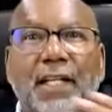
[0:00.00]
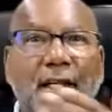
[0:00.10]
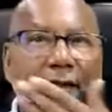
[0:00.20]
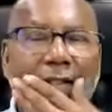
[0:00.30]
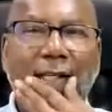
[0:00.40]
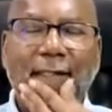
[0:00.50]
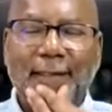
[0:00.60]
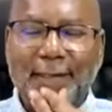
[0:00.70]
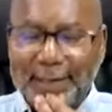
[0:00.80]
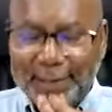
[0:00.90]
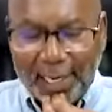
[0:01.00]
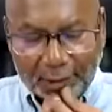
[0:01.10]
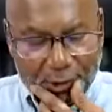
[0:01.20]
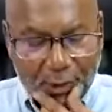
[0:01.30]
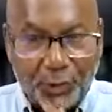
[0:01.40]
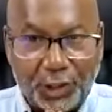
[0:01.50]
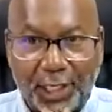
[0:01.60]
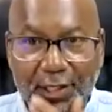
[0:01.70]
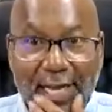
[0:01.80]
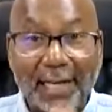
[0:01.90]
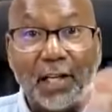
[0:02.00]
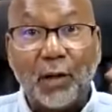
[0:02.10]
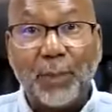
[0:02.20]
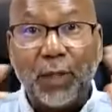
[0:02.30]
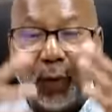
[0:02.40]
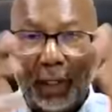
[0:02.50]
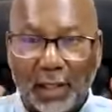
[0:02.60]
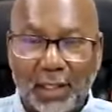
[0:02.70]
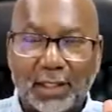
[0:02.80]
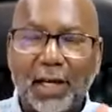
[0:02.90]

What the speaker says: Now, Dr. Sujay, you got to help me with this.